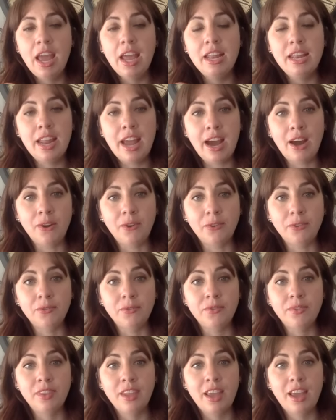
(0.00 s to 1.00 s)
Now,
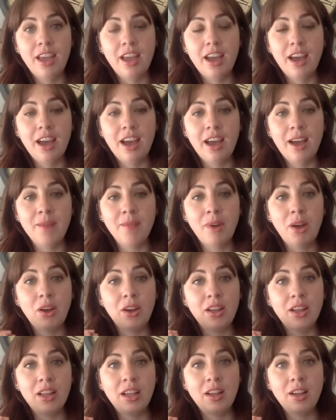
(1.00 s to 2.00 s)

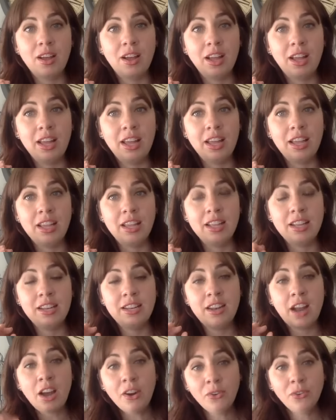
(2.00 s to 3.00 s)
not